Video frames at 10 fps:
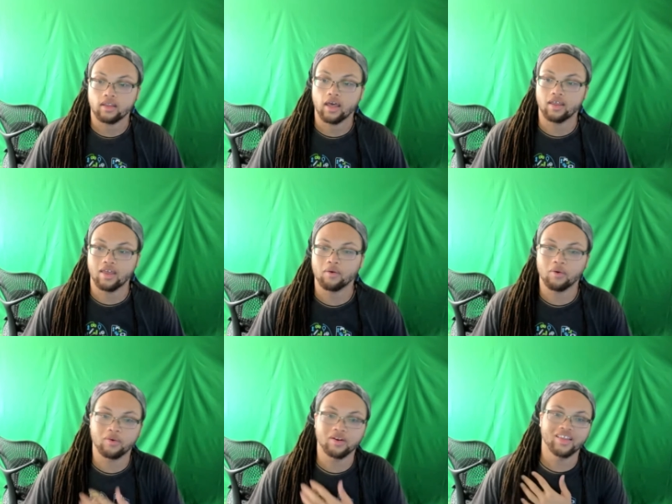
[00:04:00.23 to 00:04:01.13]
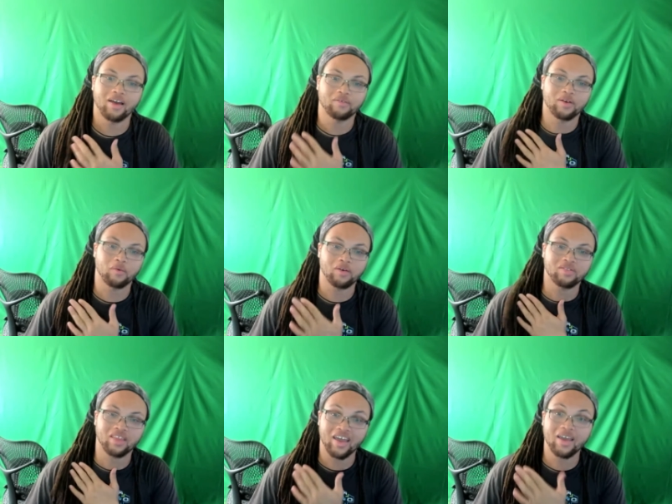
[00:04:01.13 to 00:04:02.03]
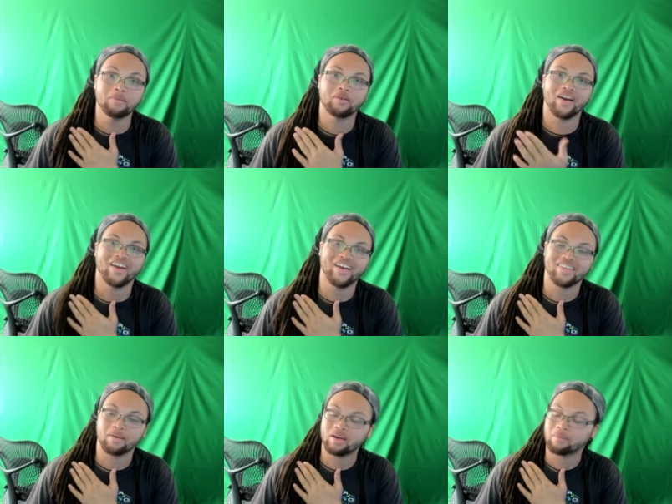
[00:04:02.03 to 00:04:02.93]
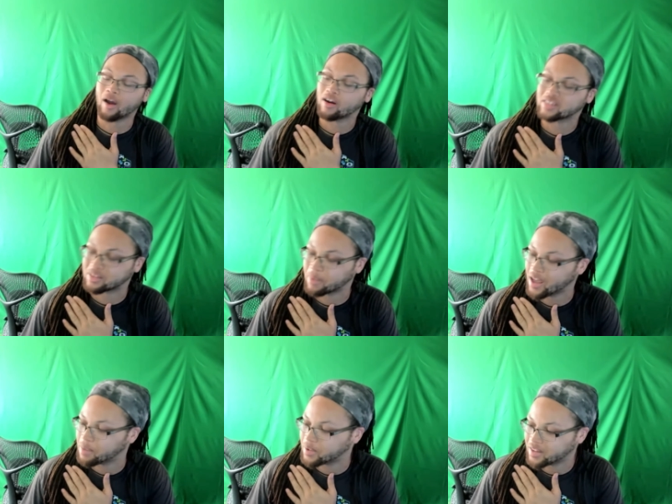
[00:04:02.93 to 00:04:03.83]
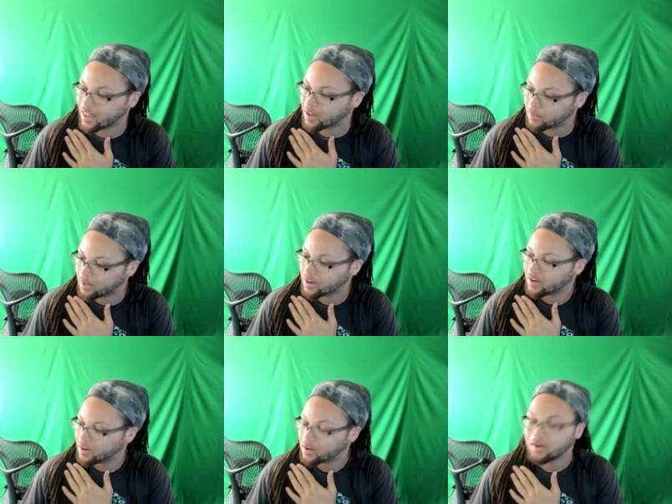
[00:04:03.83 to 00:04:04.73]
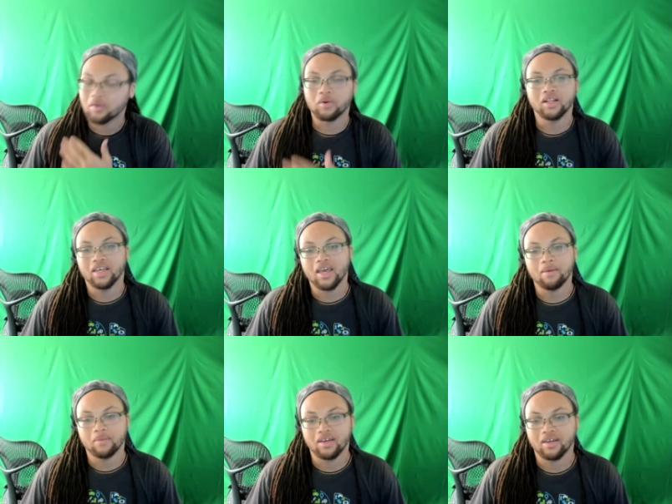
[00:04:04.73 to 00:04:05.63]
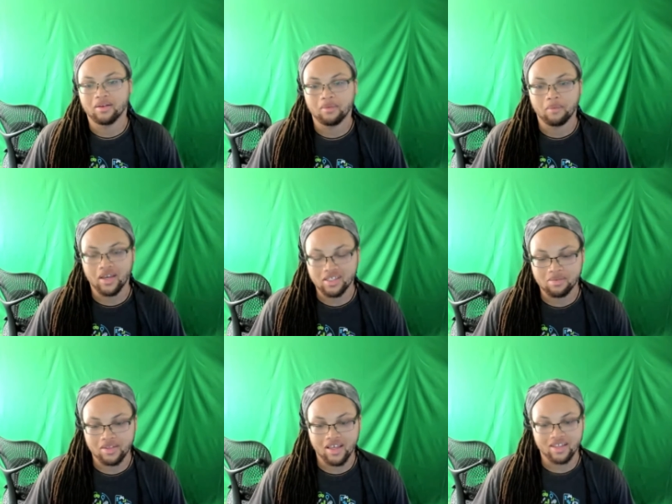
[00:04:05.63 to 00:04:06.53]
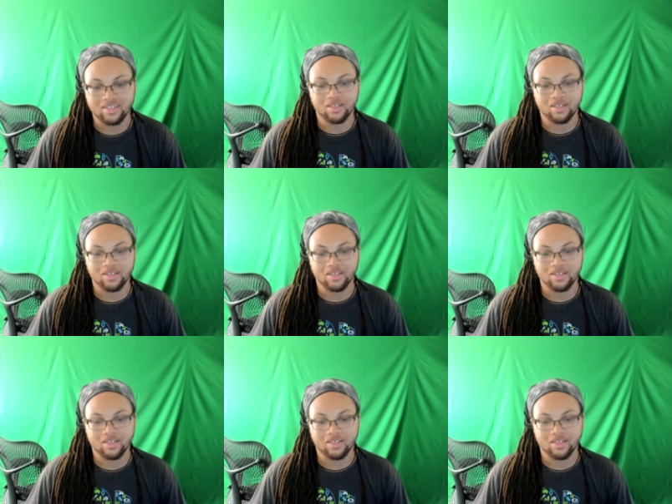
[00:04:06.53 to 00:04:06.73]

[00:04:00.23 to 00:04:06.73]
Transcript: that hit me right here. That made my heart smile, but that really hit me and amazed me that